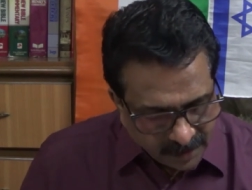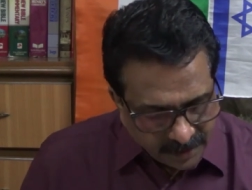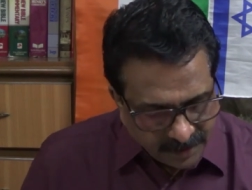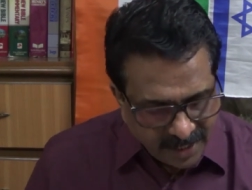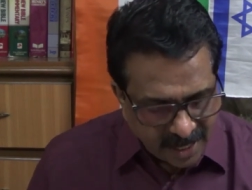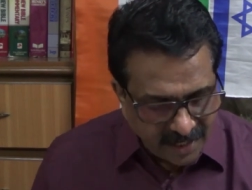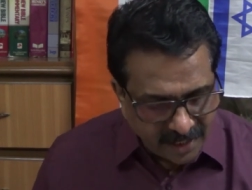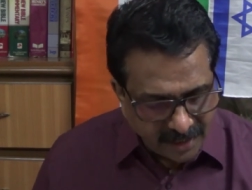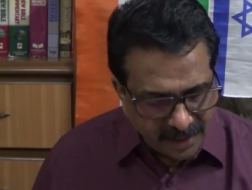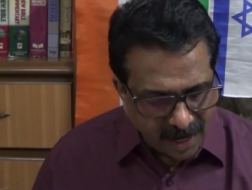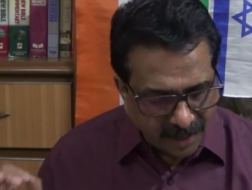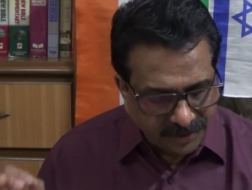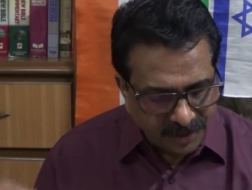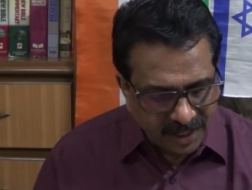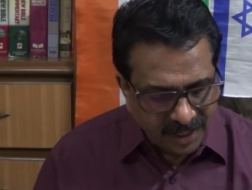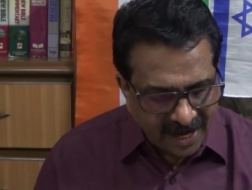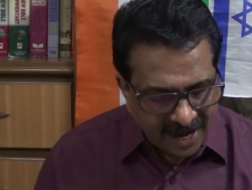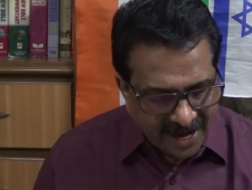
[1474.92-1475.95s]
Then
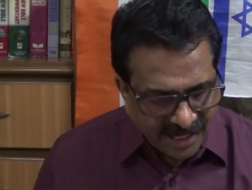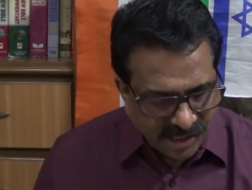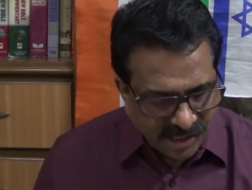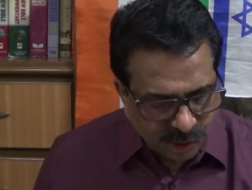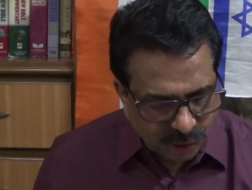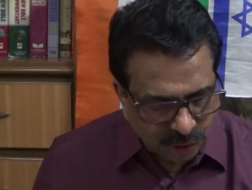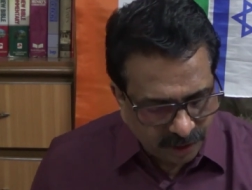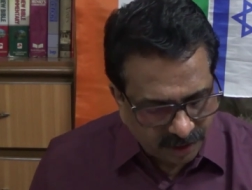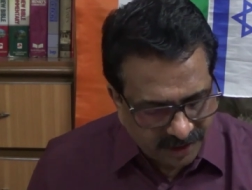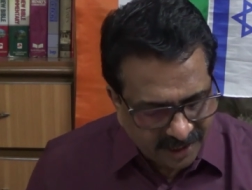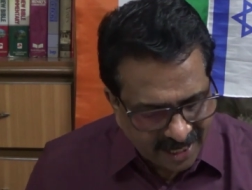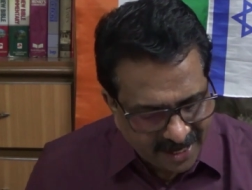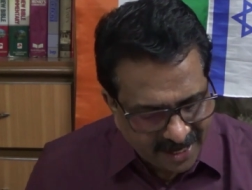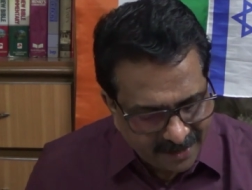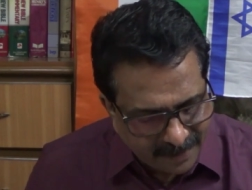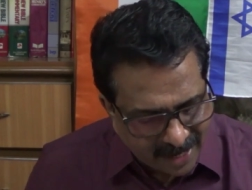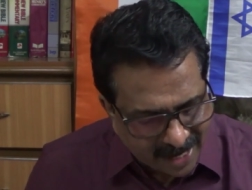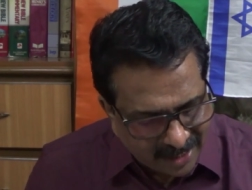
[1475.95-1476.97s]
another angel
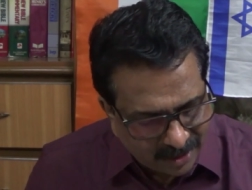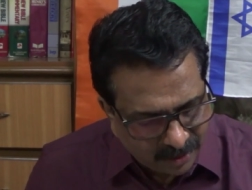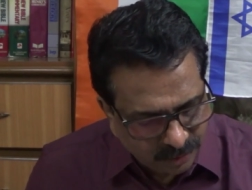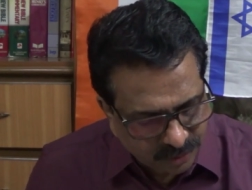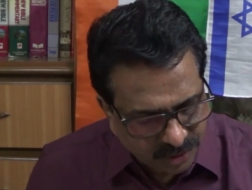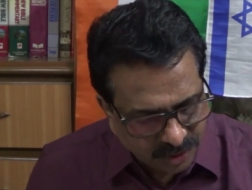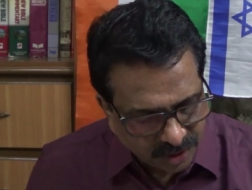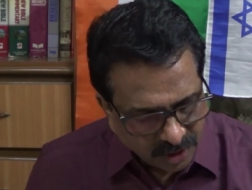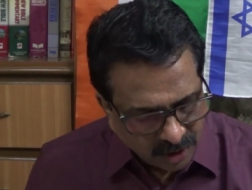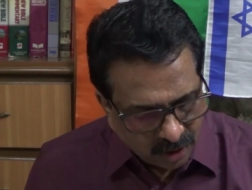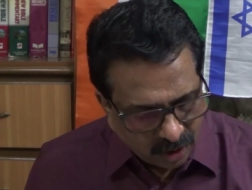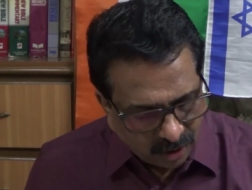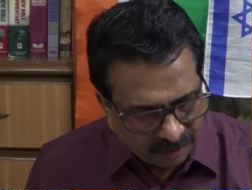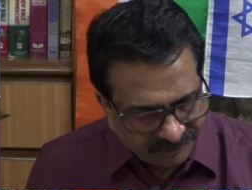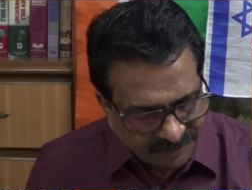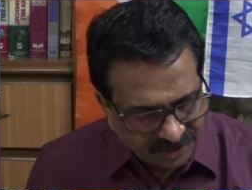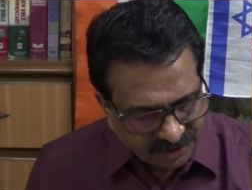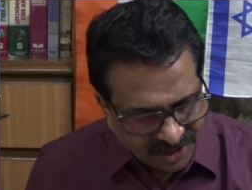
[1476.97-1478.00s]
came out of the